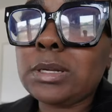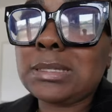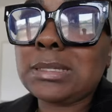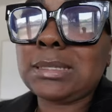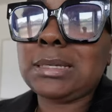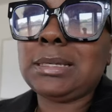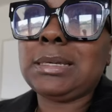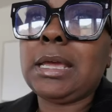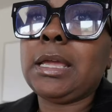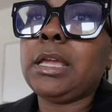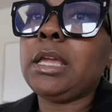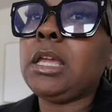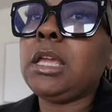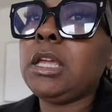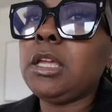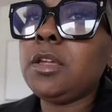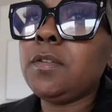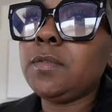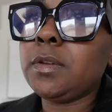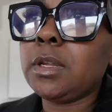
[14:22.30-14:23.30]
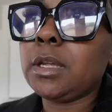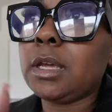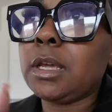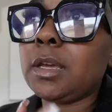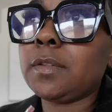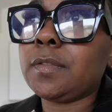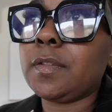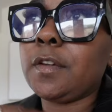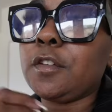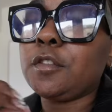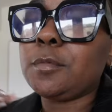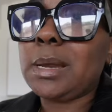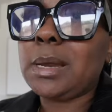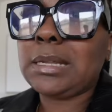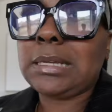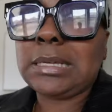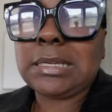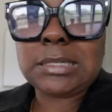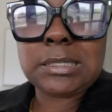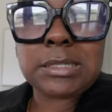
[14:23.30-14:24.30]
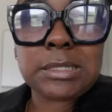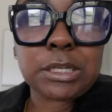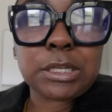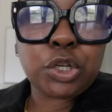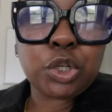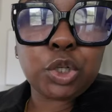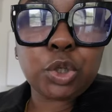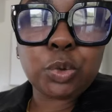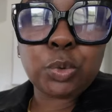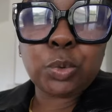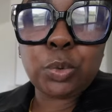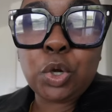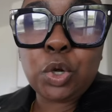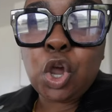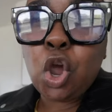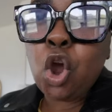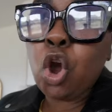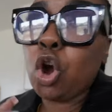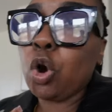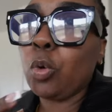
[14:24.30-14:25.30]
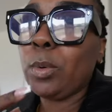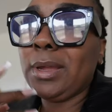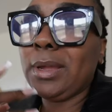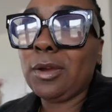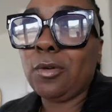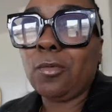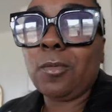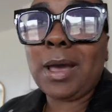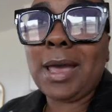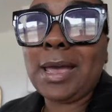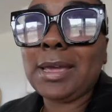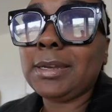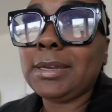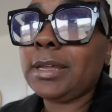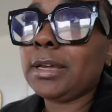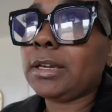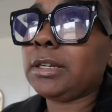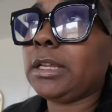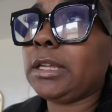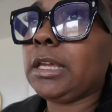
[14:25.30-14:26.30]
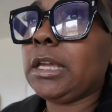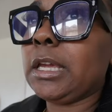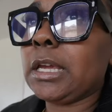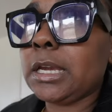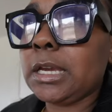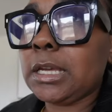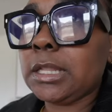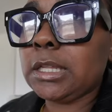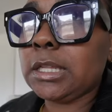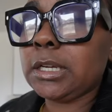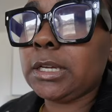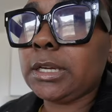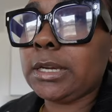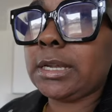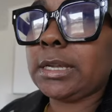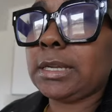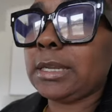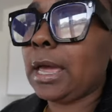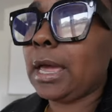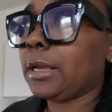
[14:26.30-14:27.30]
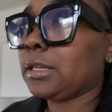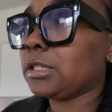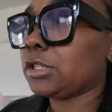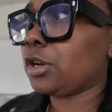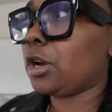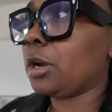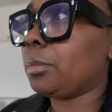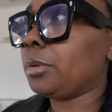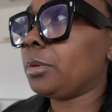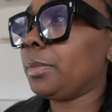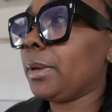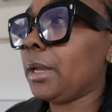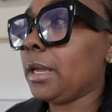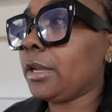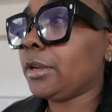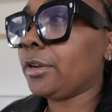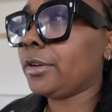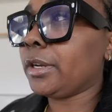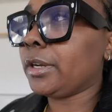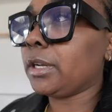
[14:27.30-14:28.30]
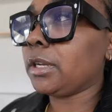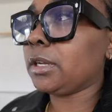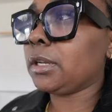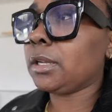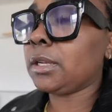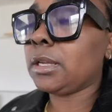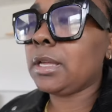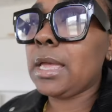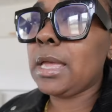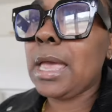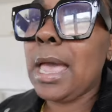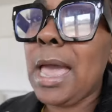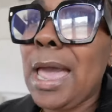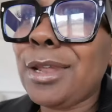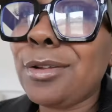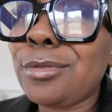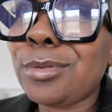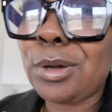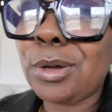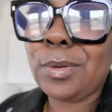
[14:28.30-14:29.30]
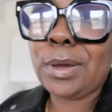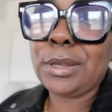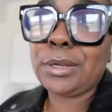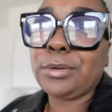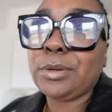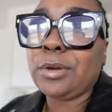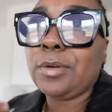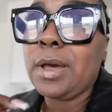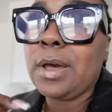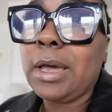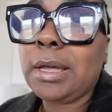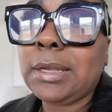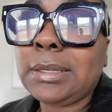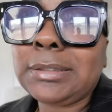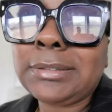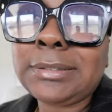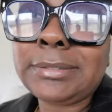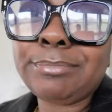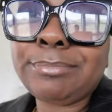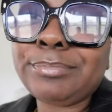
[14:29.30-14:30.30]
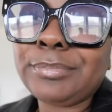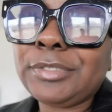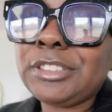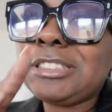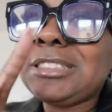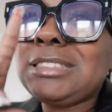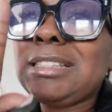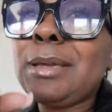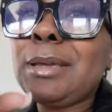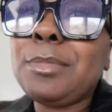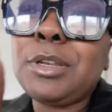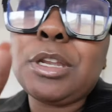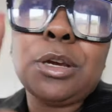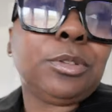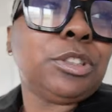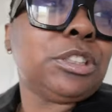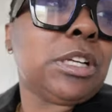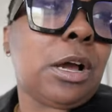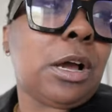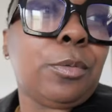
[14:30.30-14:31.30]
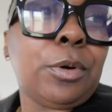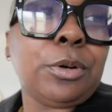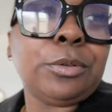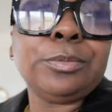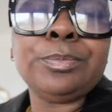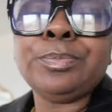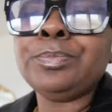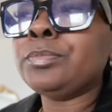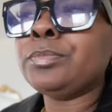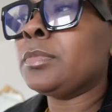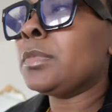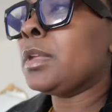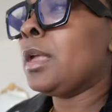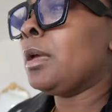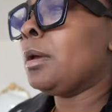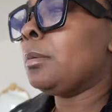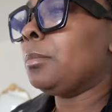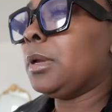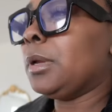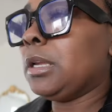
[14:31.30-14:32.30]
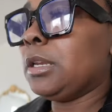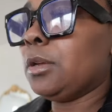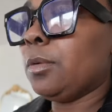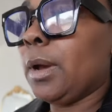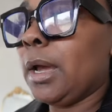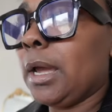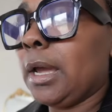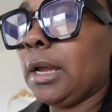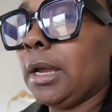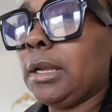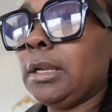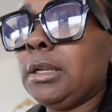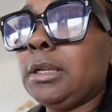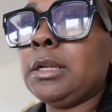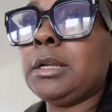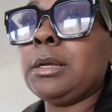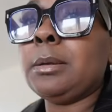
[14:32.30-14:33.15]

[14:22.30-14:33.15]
a Sunday evening after everybody gets settled. Or we can wind down together and like start preparing. I don't know. I don't know. Just let me know what y'all want. But anyway,